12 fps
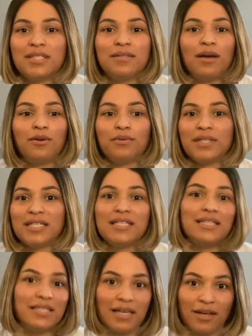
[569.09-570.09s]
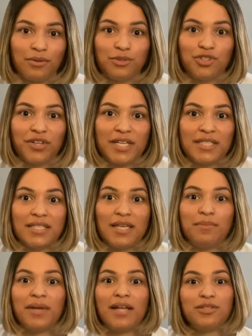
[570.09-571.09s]
I don't list a ton on
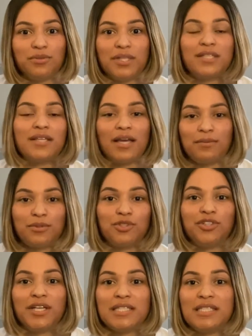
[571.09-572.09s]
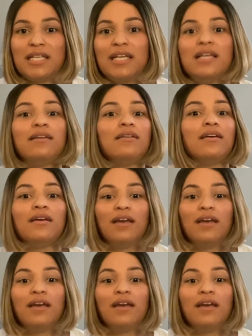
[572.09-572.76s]
Tradesy, but I do list items on Tradesy.